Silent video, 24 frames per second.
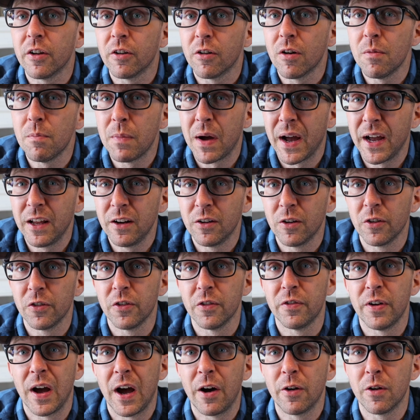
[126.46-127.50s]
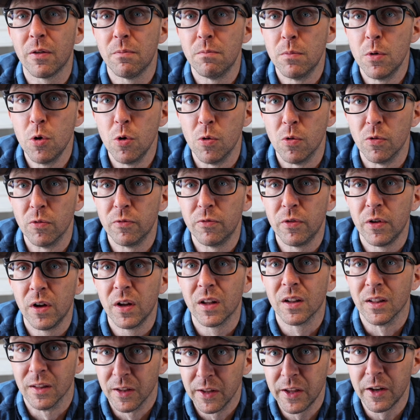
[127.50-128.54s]
the reminders of how to move,
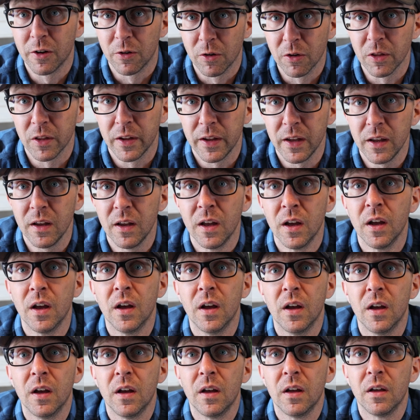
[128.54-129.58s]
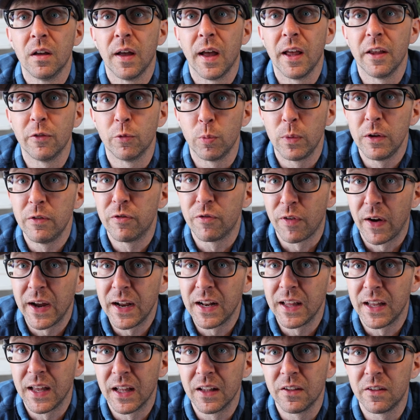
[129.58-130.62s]
literally, as we
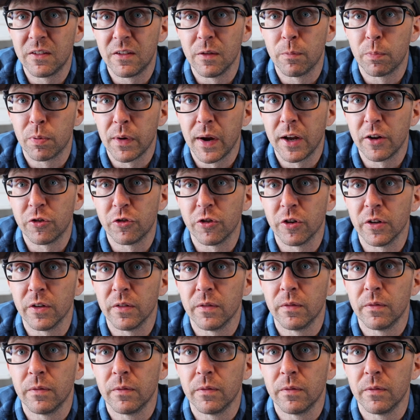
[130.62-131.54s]
fight against depression.